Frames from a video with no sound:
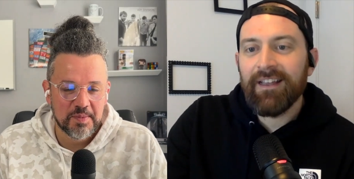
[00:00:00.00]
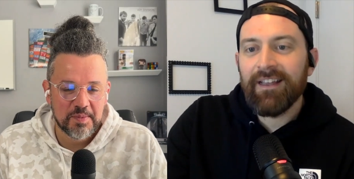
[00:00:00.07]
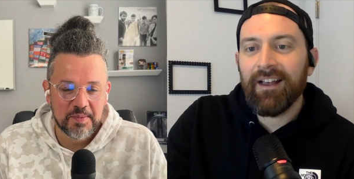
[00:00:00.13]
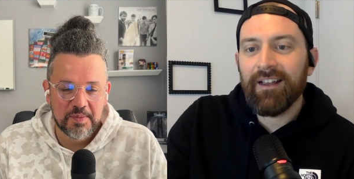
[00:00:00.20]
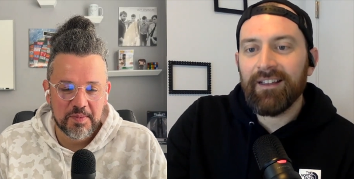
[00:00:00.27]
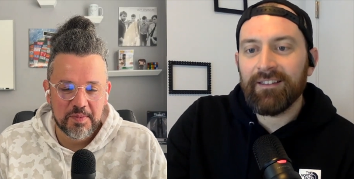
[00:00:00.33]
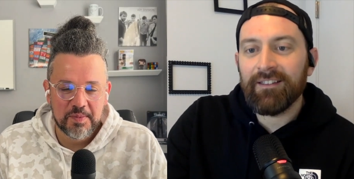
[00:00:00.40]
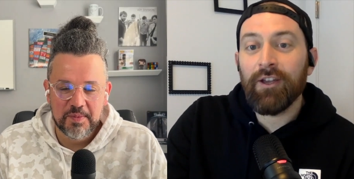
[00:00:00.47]

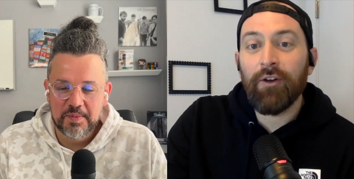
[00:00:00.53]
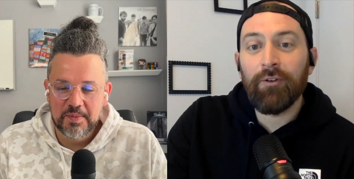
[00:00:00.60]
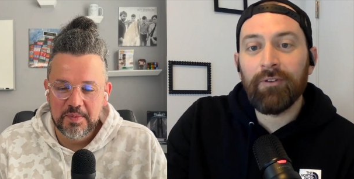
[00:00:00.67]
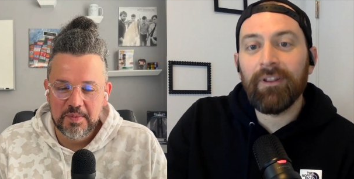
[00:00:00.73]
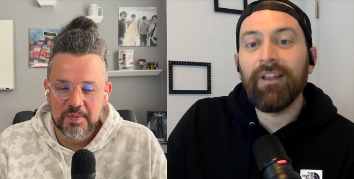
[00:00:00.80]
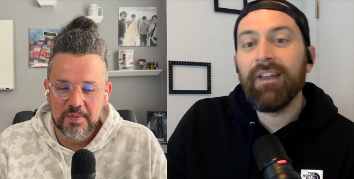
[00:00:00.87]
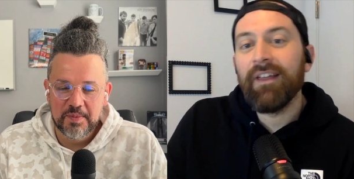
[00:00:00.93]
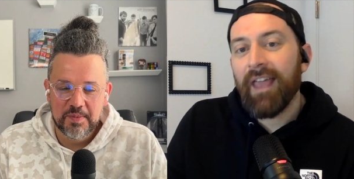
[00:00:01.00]
Speaker 1: Uh,
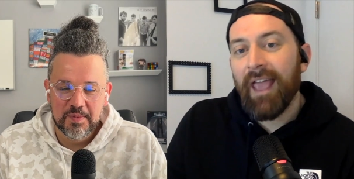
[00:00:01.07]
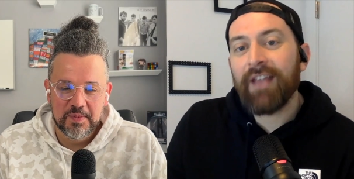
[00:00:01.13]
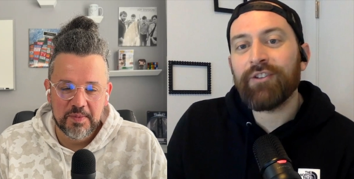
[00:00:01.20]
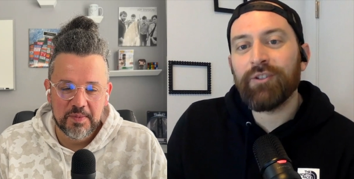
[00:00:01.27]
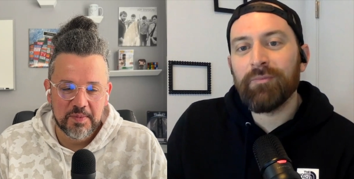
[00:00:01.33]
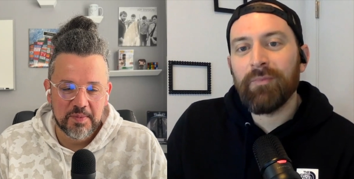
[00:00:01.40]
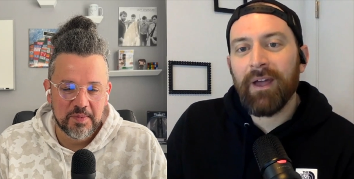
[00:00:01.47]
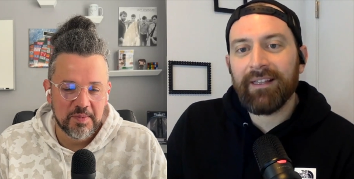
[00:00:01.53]
Lyon,
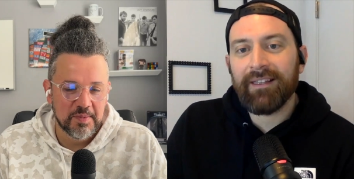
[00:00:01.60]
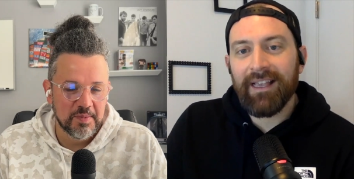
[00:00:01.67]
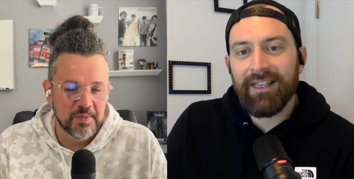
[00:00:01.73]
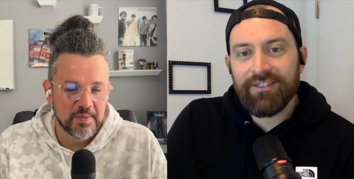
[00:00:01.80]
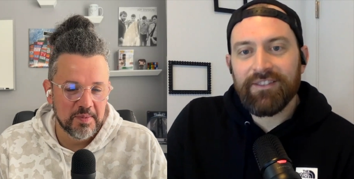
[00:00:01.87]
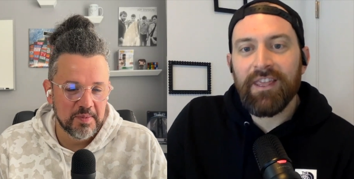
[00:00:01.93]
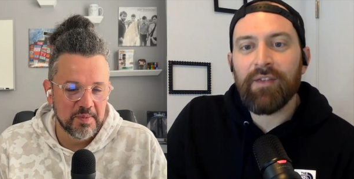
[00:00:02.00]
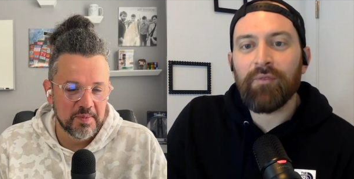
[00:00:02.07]
as you might
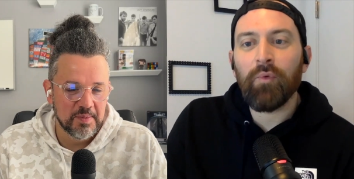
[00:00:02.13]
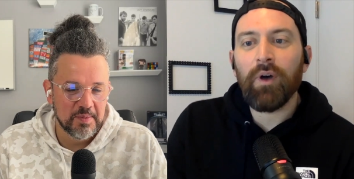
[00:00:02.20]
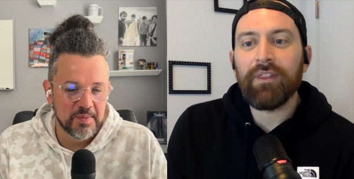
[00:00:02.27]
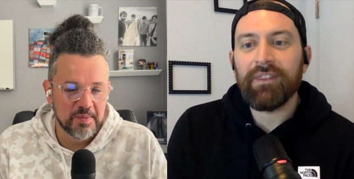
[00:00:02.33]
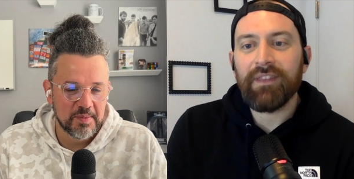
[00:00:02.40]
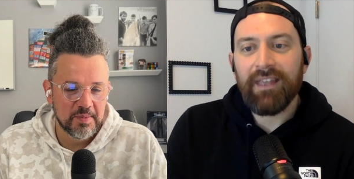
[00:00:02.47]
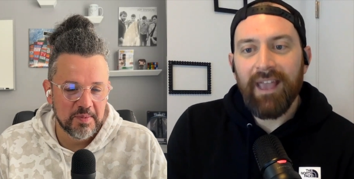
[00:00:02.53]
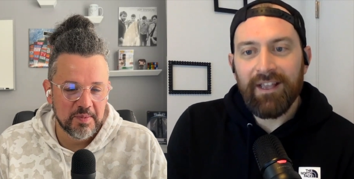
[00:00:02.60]
guess, they
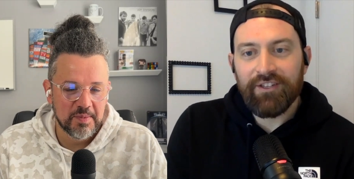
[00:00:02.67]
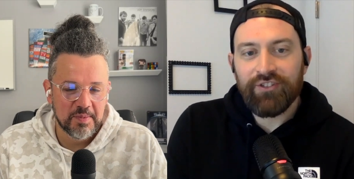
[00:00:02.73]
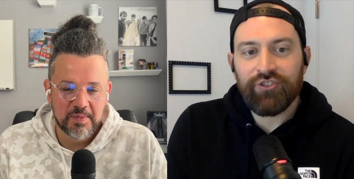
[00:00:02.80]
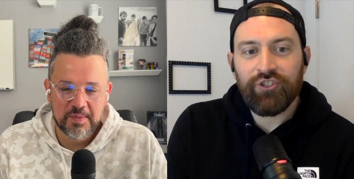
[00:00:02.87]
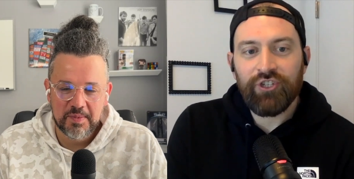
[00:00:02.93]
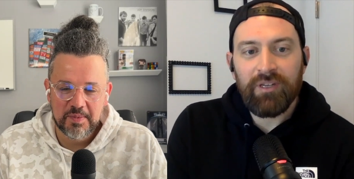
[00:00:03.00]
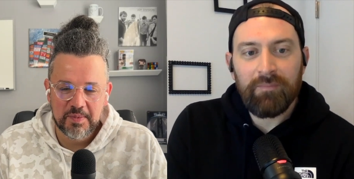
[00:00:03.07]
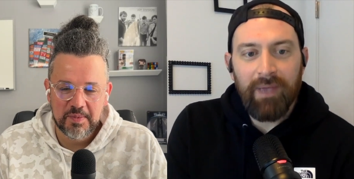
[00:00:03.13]
won the
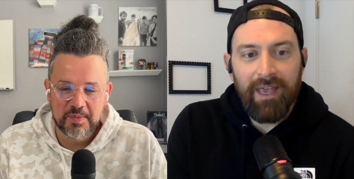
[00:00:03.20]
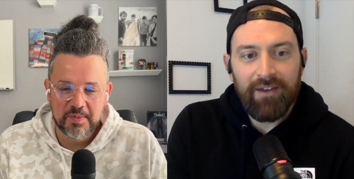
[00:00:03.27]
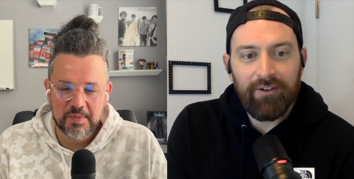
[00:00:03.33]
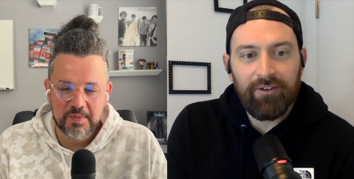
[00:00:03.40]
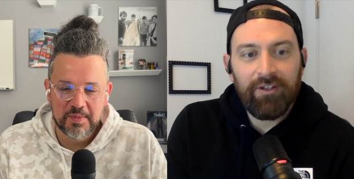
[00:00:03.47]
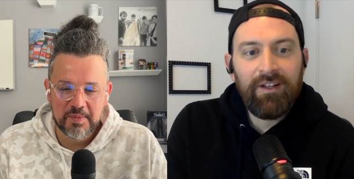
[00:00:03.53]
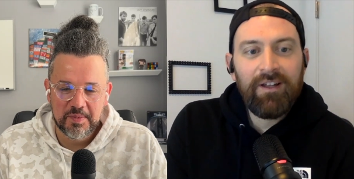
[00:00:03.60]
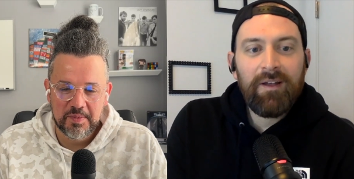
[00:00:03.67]
XG
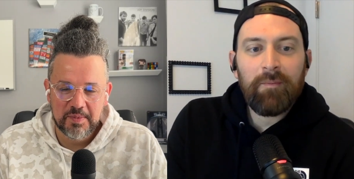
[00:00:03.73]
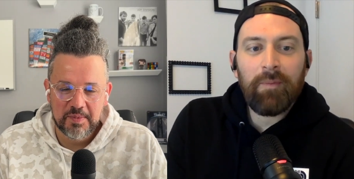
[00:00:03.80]
battle